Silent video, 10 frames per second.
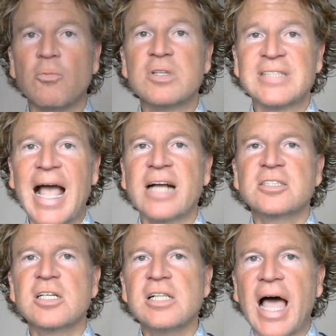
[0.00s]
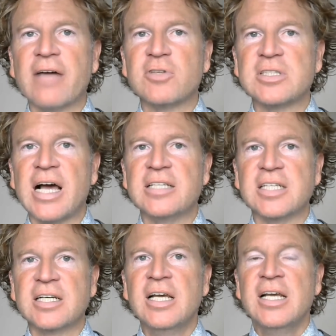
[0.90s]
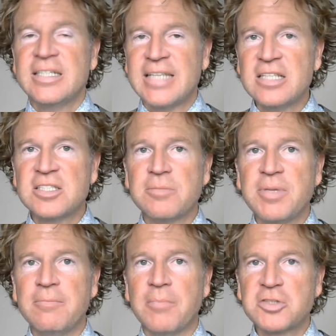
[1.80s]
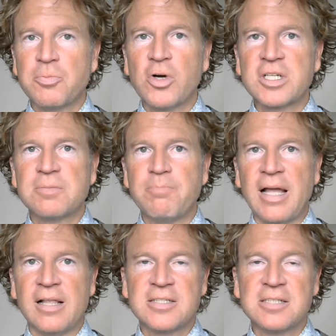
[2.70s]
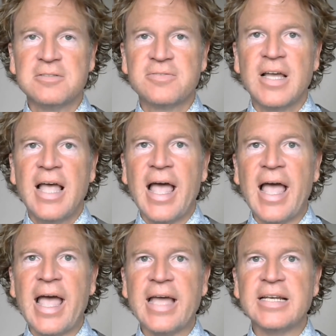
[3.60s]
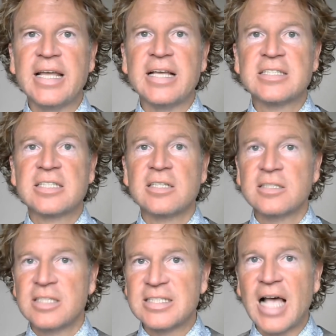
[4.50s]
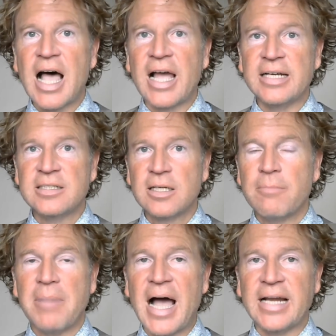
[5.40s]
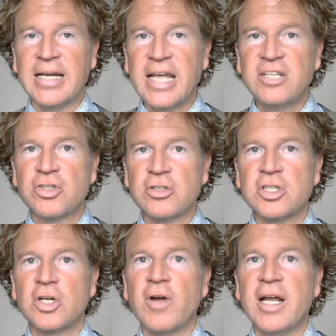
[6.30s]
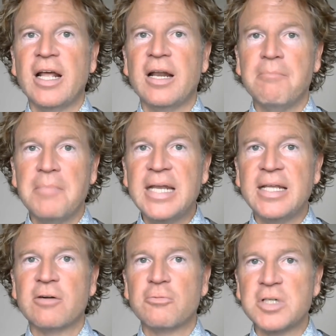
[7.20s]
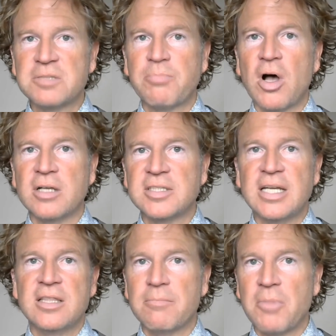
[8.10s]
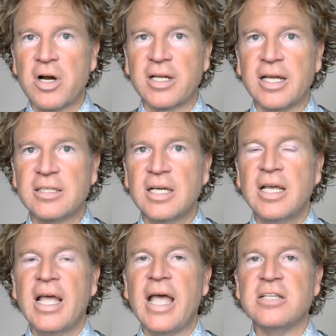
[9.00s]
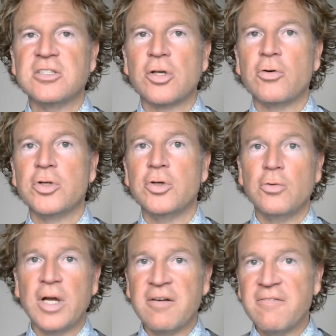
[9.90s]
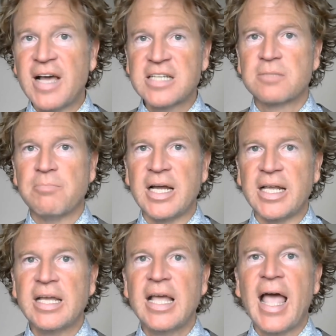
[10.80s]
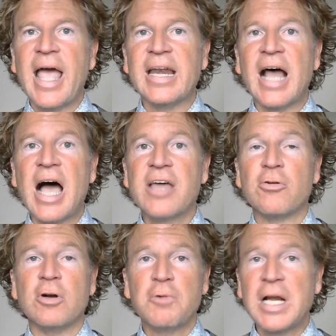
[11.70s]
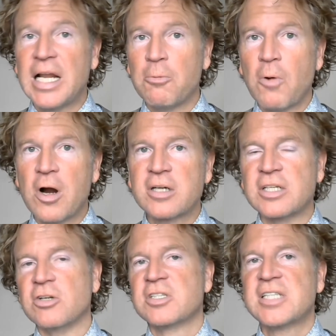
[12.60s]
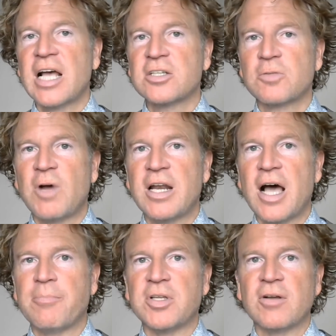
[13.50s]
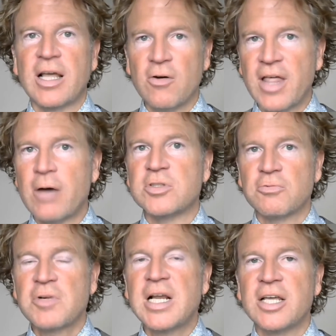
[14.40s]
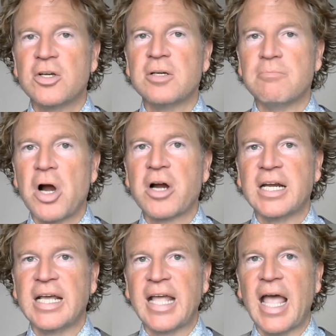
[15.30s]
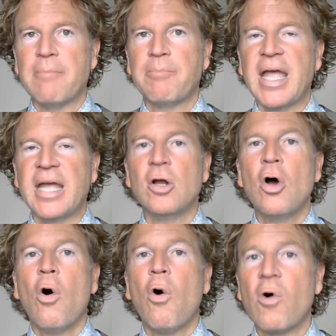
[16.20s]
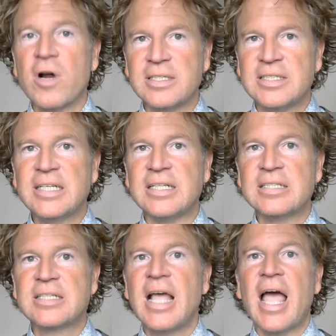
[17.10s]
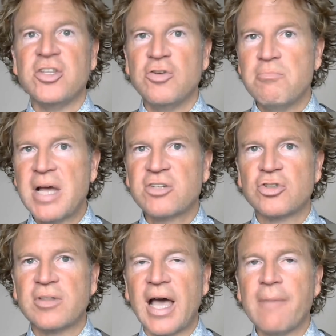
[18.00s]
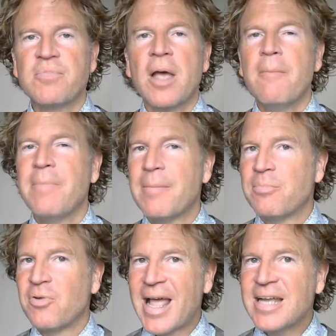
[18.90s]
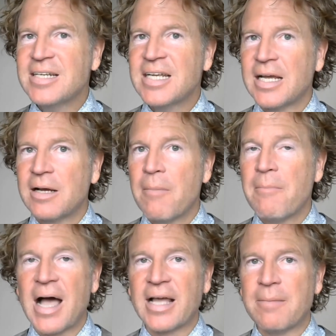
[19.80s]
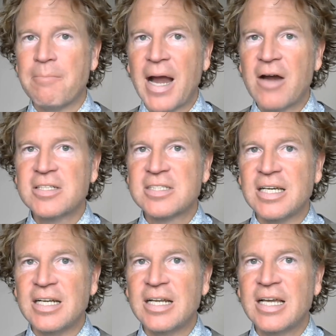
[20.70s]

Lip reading: tactical advertising tends to be much more expensive, and it's designed by nature to create an immediate response in the market. And so you invest money, and either it really worked and your sales went up and you're like, well, that was a really good marketing campaign, or it didn't, and you measure that. But branding, by comparison,